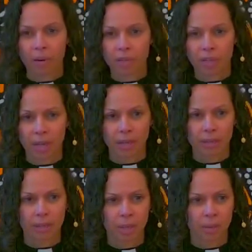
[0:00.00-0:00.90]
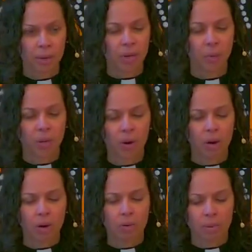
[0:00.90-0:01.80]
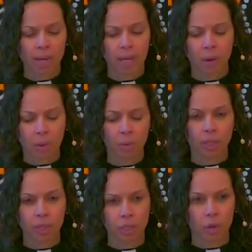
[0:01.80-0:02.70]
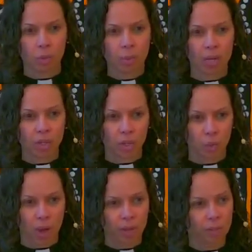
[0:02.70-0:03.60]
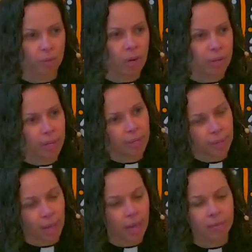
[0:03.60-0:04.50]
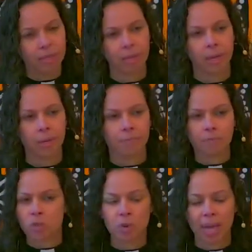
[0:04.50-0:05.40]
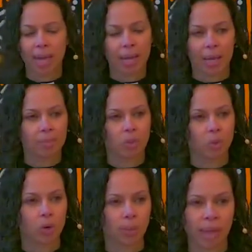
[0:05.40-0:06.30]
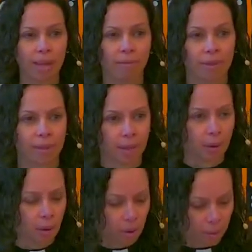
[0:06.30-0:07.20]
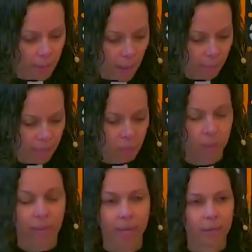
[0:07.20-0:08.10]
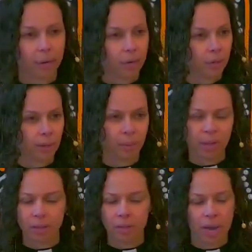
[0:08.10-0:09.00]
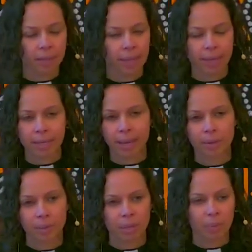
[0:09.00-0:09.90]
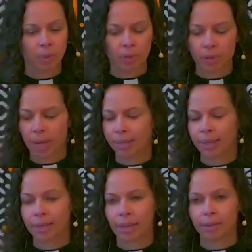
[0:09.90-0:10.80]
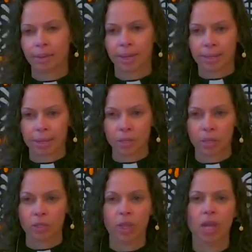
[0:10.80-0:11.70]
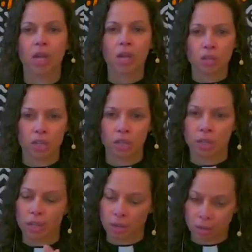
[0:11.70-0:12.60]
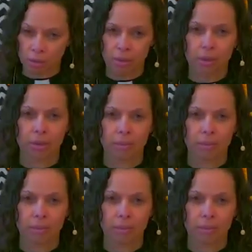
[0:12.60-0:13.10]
of a marginalized community, we are already holding so much just walking through our daily lives. You can't absorb everything all the time. It's okay to know your limit. You're not letting down your people, you're not letting down your ancestors. Just